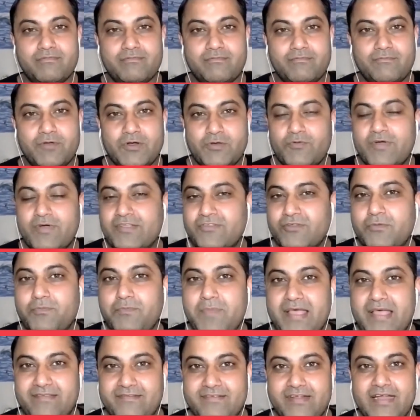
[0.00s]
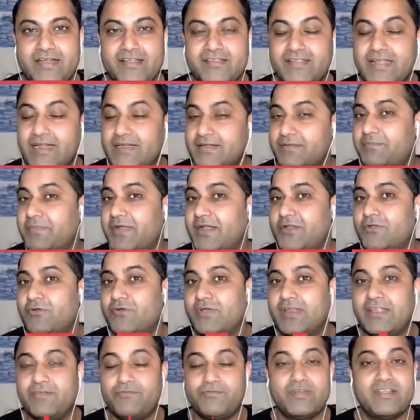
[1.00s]
what was your best strategy that made you
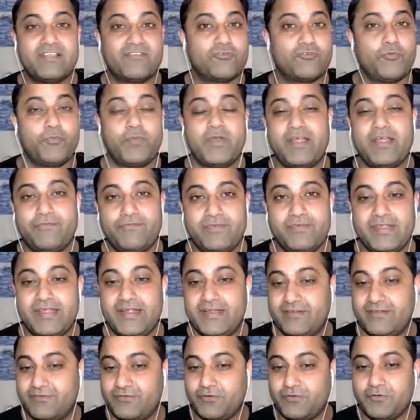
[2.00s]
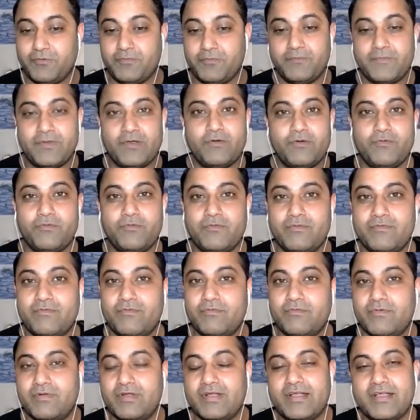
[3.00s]
ClickFunnels Super Affiliate? So,
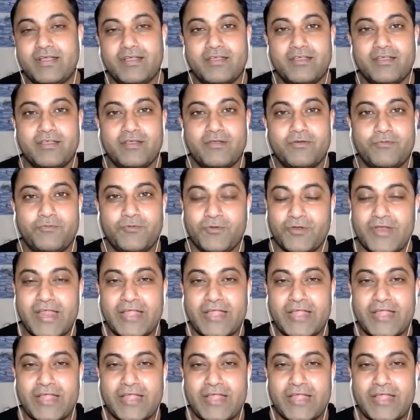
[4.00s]
would you